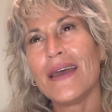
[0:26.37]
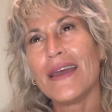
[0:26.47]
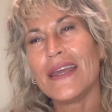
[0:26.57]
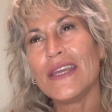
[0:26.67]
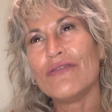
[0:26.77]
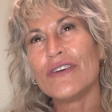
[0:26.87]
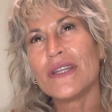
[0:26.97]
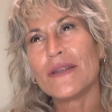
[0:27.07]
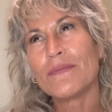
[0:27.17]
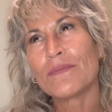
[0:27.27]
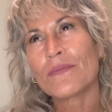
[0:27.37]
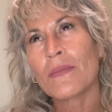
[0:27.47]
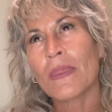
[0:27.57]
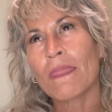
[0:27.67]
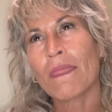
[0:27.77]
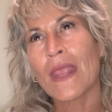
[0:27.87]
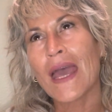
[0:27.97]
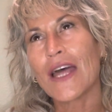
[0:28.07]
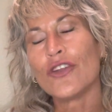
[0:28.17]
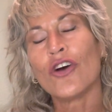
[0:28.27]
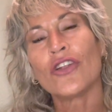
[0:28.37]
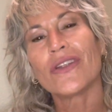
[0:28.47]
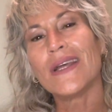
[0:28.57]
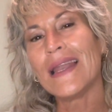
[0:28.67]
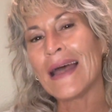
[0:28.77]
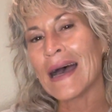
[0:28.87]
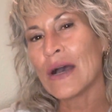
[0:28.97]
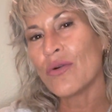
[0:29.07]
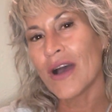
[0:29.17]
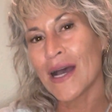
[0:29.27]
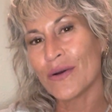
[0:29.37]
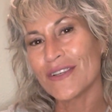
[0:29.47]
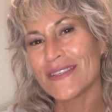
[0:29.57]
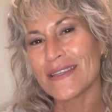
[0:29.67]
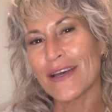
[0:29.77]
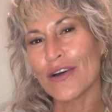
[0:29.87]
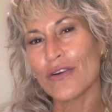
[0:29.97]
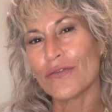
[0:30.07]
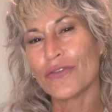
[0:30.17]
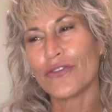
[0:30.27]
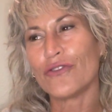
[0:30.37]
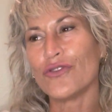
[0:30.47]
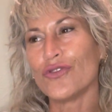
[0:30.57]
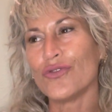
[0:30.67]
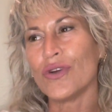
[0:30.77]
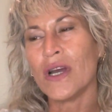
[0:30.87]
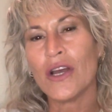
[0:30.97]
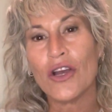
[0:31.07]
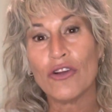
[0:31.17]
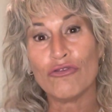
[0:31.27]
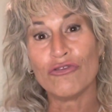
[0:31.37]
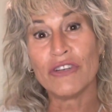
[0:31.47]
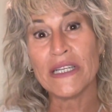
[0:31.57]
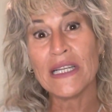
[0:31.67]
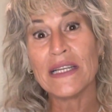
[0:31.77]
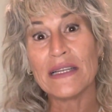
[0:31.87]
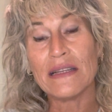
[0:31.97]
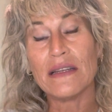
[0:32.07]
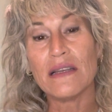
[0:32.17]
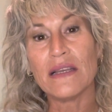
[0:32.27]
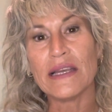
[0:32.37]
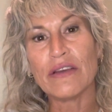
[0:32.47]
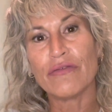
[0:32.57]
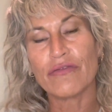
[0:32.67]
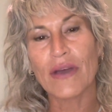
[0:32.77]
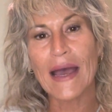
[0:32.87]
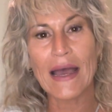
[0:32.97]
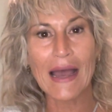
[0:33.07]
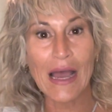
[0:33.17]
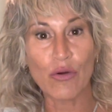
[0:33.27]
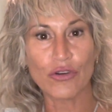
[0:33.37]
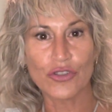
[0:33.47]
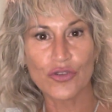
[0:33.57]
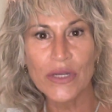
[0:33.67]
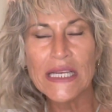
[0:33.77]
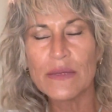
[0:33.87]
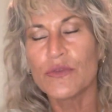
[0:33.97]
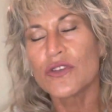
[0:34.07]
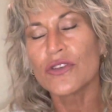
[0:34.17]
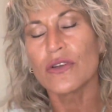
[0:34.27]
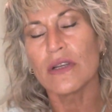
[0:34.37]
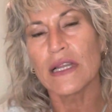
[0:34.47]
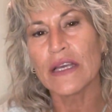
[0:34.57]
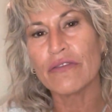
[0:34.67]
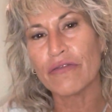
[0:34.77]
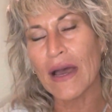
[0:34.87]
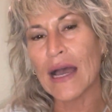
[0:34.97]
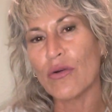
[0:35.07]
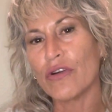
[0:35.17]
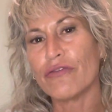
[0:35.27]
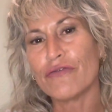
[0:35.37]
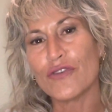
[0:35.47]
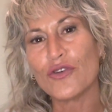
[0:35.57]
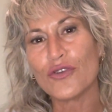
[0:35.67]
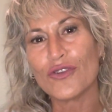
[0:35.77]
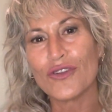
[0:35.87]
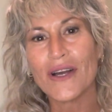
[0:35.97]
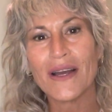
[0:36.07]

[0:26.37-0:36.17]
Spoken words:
even not allow ourselves to really live our dreams, to live our full,